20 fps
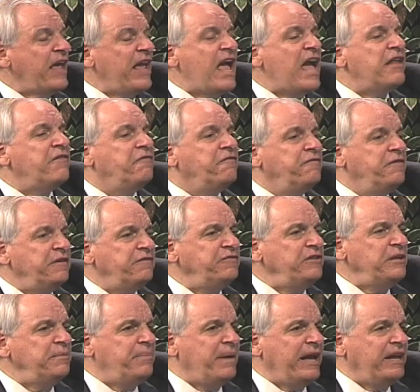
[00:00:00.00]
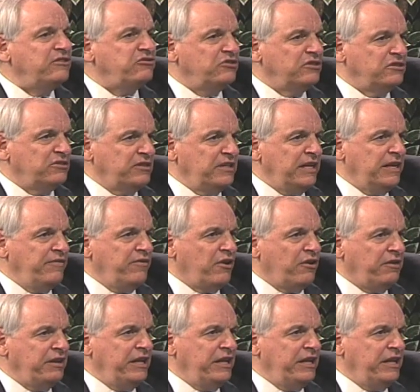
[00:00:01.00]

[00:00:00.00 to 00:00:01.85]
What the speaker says: had 50 patients in their